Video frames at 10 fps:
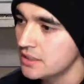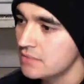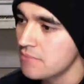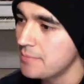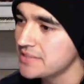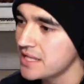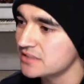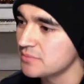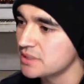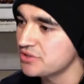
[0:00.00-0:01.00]
Maybe not as
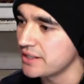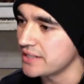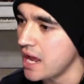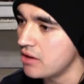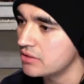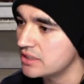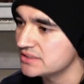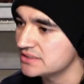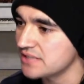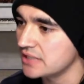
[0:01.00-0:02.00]
much right now because
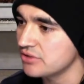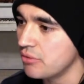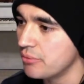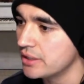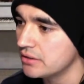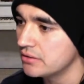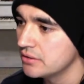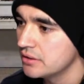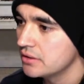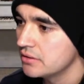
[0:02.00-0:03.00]
his eyes all weird.
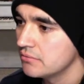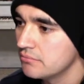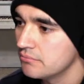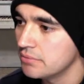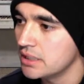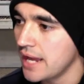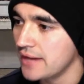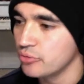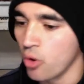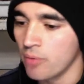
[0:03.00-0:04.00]
But
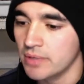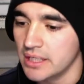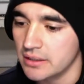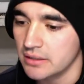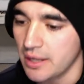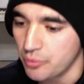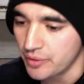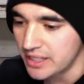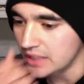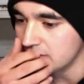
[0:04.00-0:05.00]
normally, when
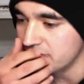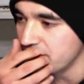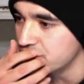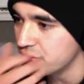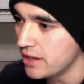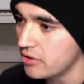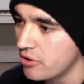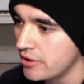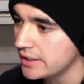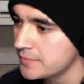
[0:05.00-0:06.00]
he got the facial hair
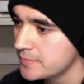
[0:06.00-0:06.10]
going.